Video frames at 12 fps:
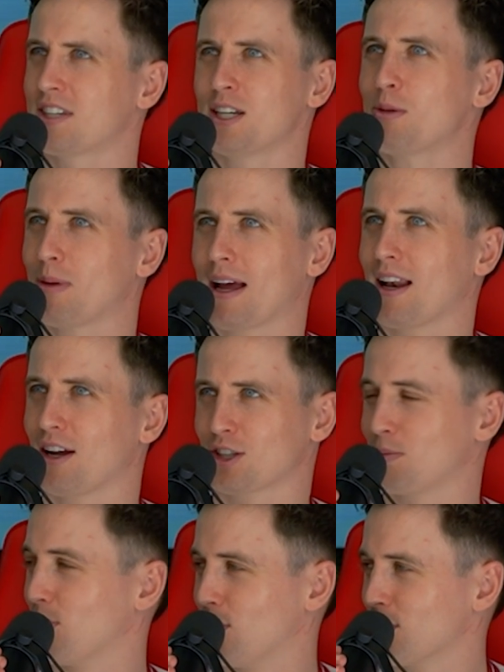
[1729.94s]
seen you play like
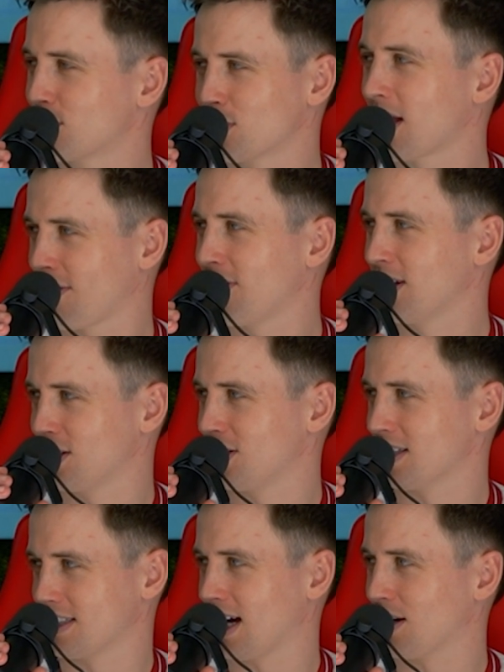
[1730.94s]
sports. You're definitely a
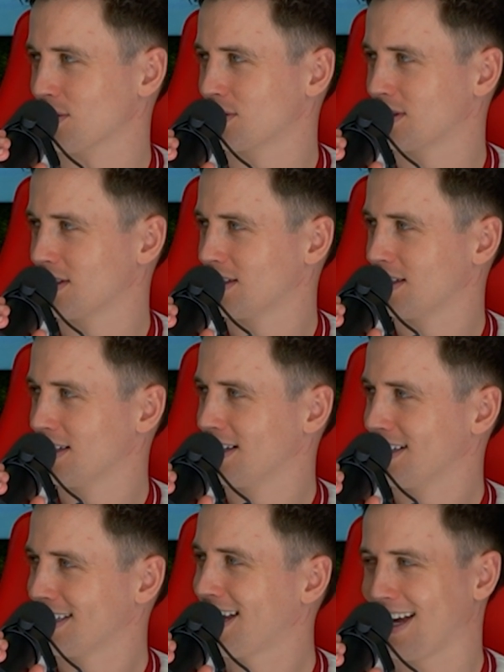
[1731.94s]
shit house.
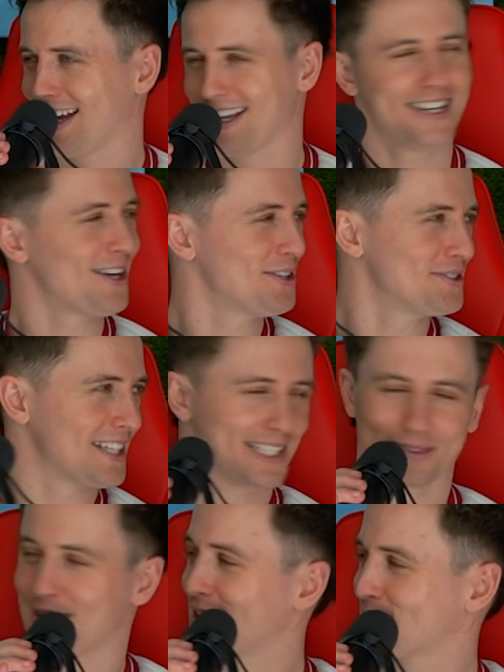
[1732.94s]
Yeah, and he knows it
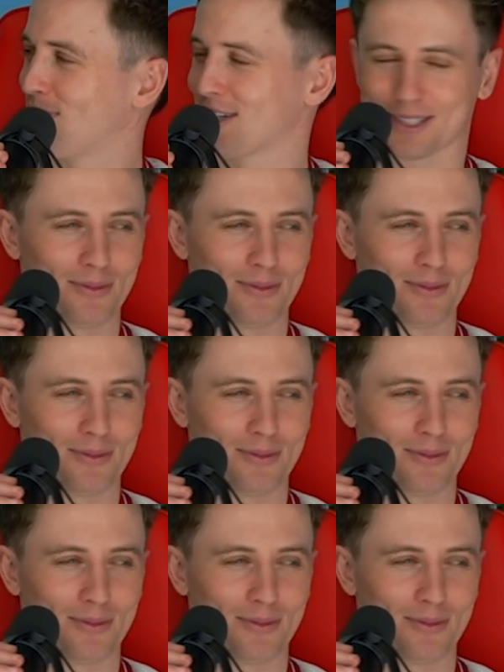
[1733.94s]
as well. That's why he's